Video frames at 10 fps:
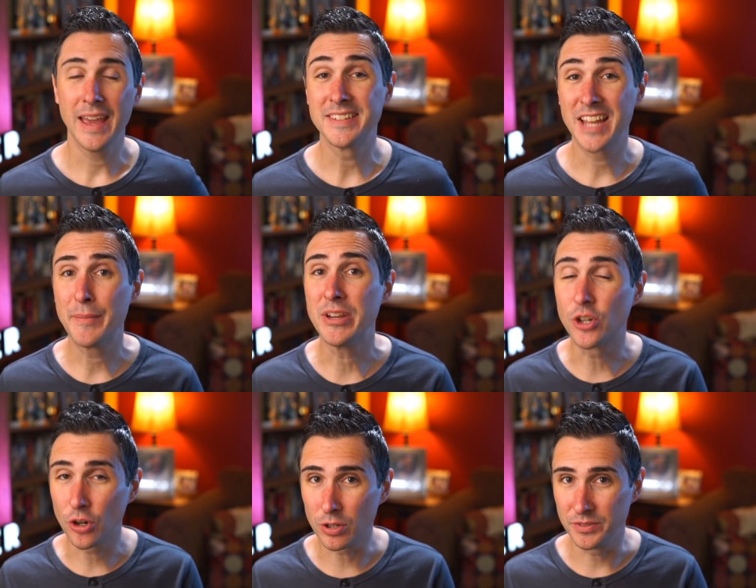and Tommy
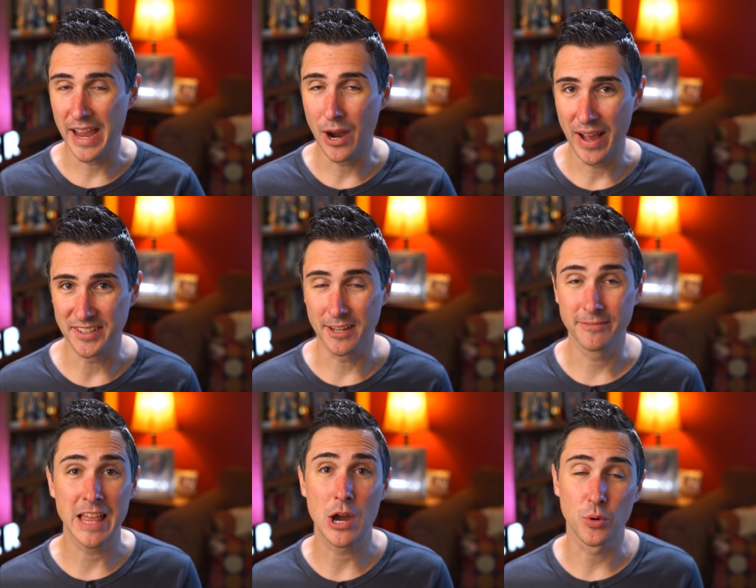Girl Now has a
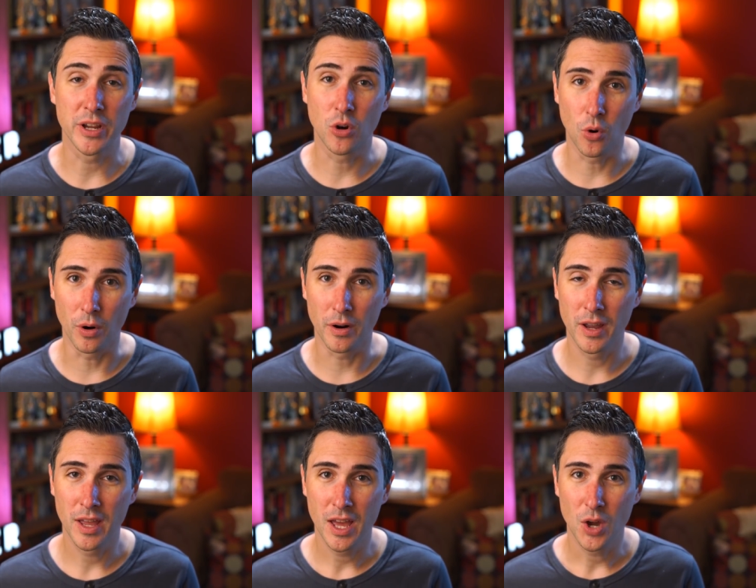flowery
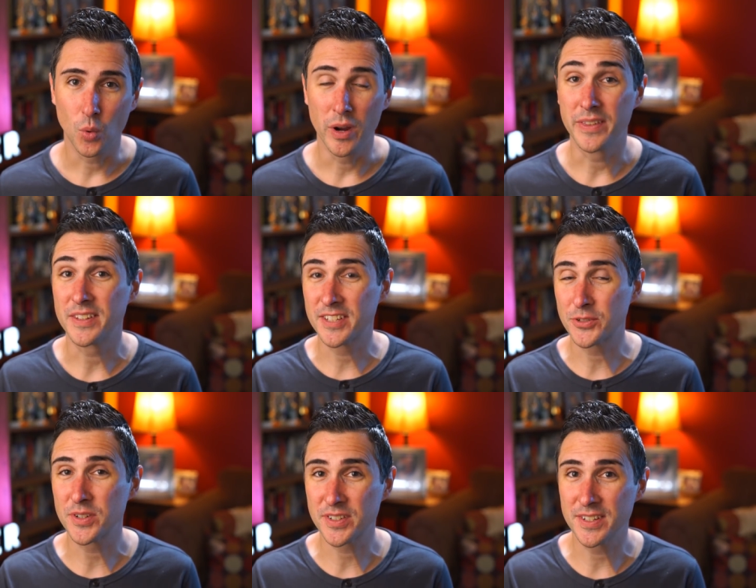core with
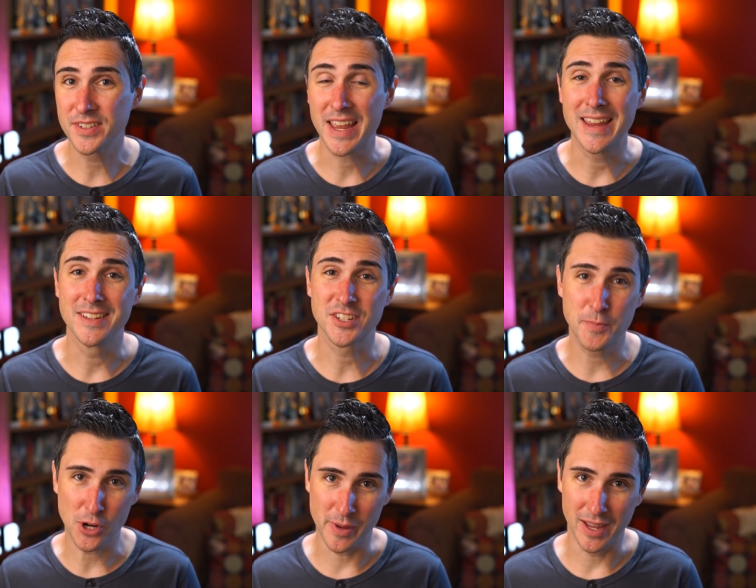citruses and
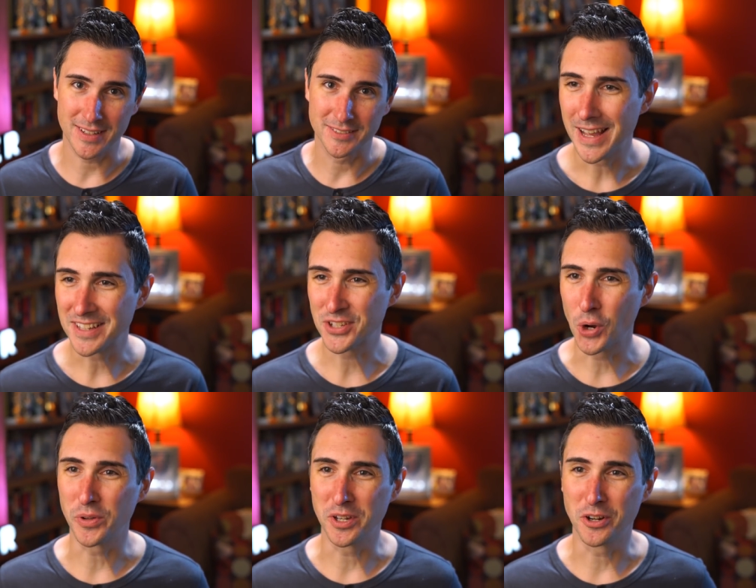spearmint. That's totally